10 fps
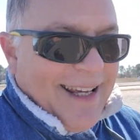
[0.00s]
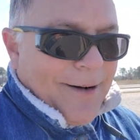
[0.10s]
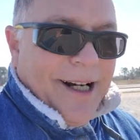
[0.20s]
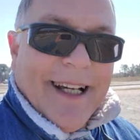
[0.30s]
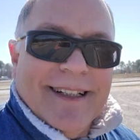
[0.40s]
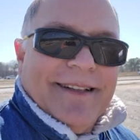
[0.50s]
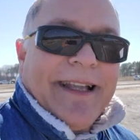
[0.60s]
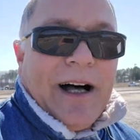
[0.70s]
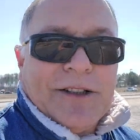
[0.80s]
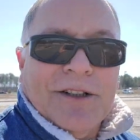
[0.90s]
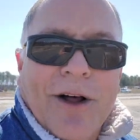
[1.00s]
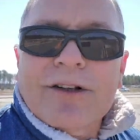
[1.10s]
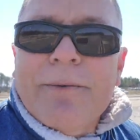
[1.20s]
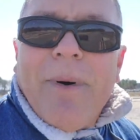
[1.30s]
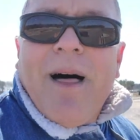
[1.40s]
right?
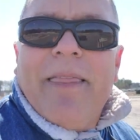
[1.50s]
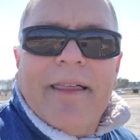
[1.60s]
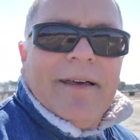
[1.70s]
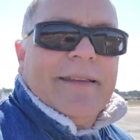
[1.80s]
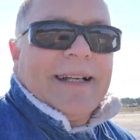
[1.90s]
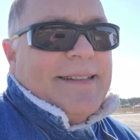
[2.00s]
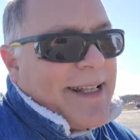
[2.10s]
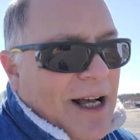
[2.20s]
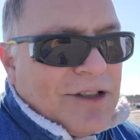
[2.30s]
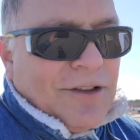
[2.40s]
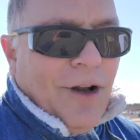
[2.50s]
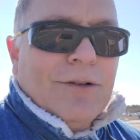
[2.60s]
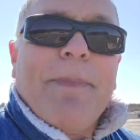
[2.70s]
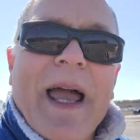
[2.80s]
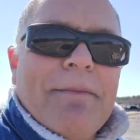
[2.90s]
$1,000 a month, that's
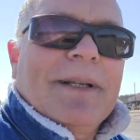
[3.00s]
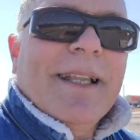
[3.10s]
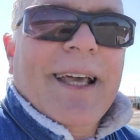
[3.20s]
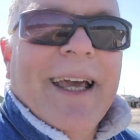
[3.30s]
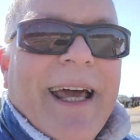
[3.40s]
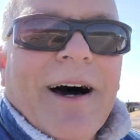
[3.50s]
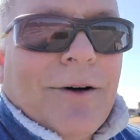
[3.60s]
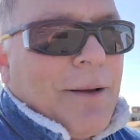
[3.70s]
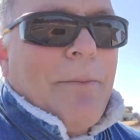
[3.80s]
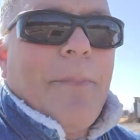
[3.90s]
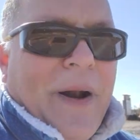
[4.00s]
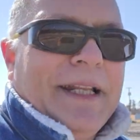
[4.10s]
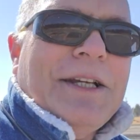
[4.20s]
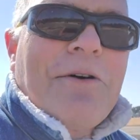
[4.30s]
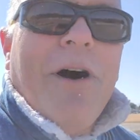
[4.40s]
$1,000 payment on a
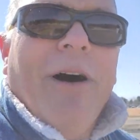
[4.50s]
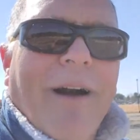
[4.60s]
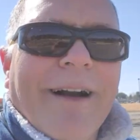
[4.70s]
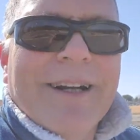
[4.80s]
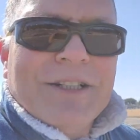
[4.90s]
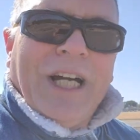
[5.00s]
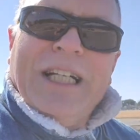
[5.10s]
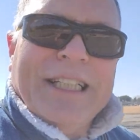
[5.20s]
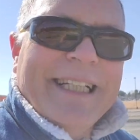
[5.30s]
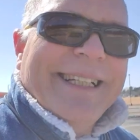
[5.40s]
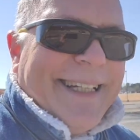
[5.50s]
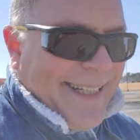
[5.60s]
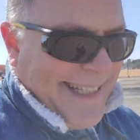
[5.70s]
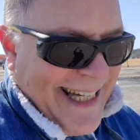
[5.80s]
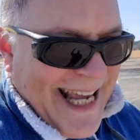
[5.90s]
brand new car, shiny.
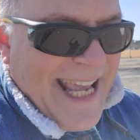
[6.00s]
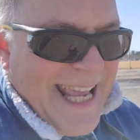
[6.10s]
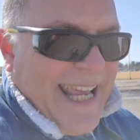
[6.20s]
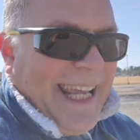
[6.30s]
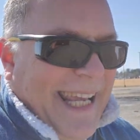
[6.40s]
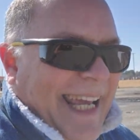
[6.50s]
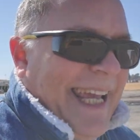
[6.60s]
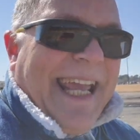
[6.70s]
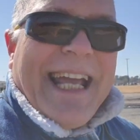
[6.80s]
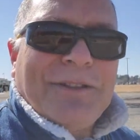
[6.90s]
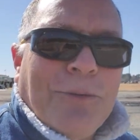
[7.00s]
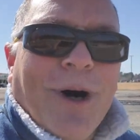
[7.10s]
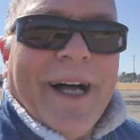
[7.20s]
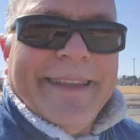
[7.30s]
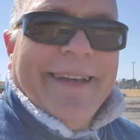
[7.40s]
And guess
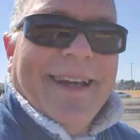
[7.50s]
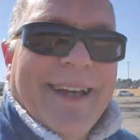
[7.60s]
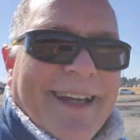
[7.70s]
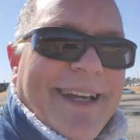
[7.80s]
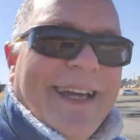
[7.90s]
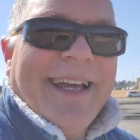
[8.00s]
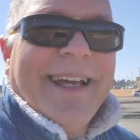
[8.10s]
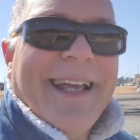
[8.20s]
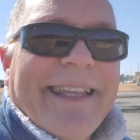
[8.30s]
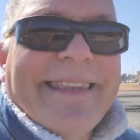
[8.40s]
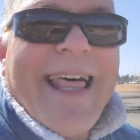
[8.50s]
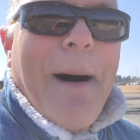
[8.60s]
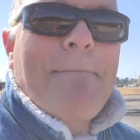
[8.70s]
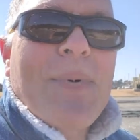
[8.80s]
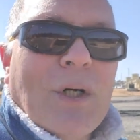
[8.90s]
what?
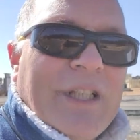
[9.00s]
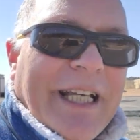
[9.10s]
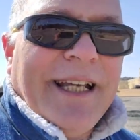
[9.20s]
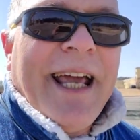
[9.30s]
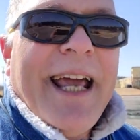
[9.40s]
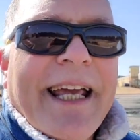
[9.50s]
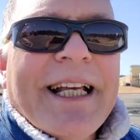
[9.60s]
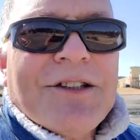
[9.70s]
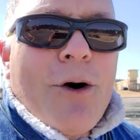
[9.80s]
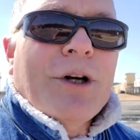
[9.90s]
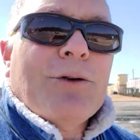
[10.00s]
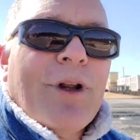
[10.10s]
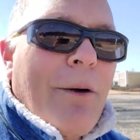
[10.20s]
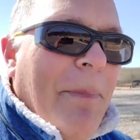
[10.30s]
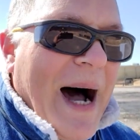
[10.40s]
That money is going to
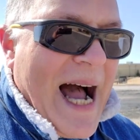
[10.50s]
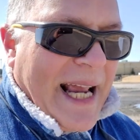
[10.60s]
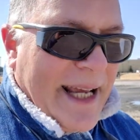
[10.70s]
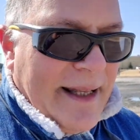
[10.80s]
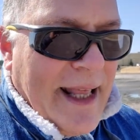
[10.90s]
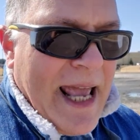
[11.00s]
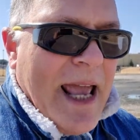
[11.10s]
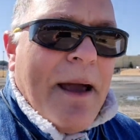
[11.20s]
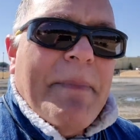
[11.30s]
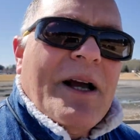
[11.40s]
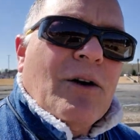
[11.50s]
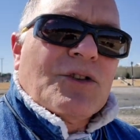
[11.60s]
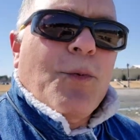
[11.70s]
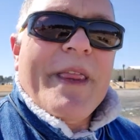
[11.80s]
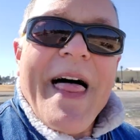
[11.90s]
their pocket,
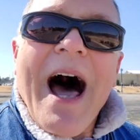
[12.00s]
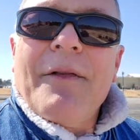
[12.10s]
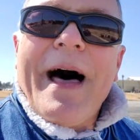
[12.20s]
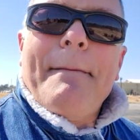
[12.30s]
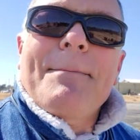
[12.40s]
because without that